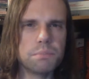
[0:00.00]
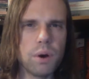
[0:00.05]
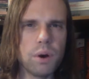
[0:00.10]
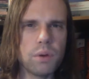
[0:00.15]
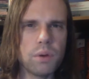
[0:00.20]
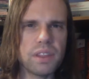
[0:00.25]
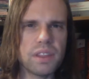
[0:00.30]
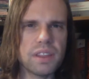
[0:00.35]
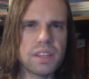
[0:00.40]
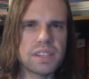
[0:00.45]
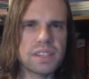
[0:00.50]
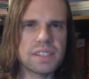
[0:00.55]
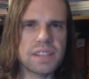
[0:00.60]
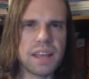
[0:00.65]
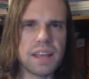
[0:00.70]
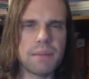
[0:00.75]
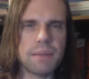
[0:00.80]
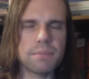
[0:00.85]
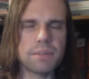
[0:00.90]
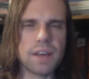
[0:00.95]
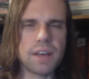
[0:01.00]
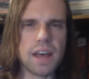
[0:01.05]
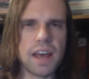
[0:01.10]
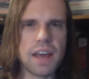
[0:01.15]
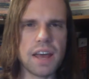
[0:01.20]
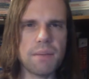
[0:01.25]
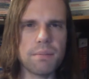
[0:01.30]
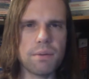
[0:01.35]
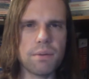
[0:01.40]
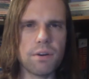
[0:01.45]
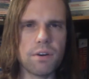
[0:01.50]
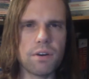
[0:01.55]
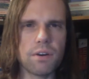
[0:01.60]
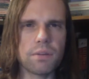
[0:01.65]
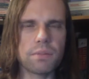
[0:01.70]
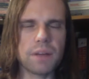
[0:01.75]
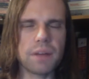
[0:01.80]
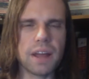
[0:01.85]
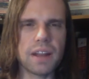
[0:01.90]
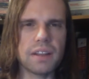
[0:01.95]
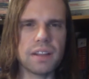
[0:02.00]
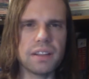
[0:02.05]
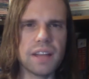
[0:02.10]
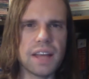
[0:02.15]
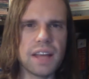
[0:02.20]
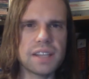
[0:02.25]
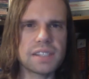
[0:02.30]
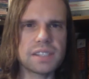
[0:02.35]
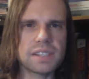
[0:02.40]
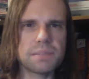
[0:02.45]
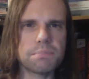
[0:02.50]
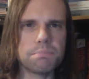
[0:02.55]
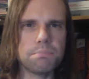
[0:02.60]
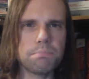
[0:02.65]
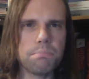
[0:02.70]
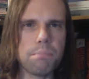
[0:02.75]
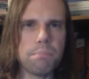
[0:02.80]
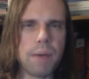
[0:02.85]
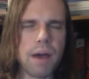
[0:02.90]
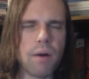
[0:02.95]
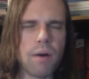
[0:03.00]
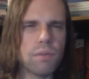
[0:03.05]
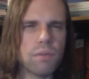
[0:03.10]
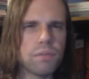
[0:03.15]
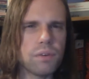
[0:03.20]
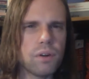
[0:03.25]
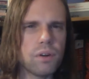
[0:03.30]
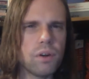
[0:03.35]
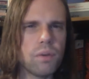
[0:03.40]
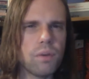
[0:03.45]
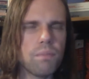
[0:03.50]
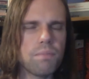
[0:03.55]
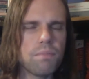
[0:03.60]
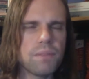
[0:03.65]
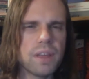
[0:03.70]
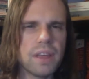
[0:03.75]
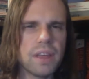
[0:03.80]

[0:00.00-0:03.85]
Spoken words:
both at the same time are kind of less powerful